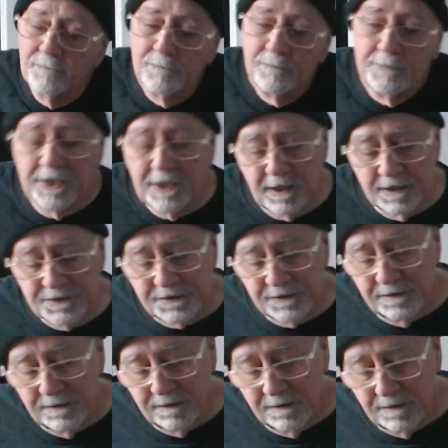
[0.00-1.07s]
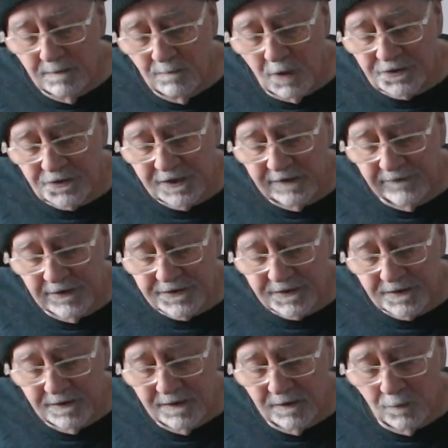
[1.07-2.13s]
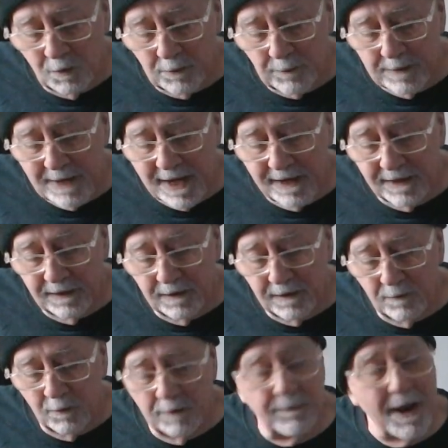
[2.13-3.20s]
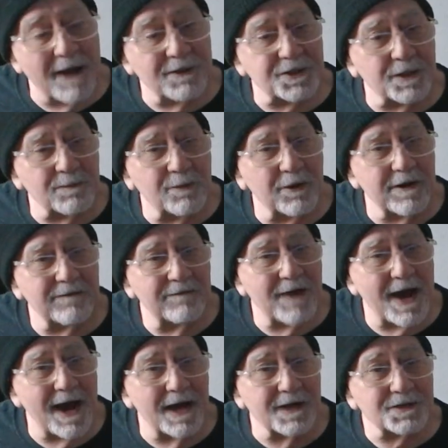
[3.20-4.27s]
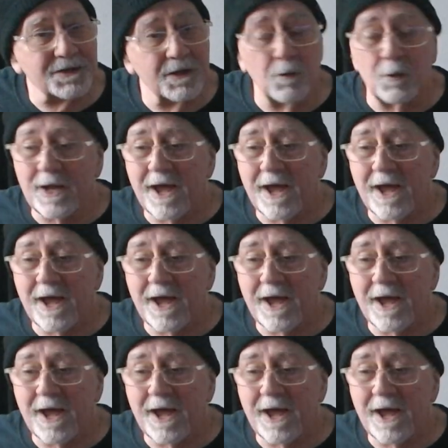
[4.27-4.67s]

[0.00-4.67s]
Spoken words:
Because most of us, when we bend, we're bouncing pretty fast. We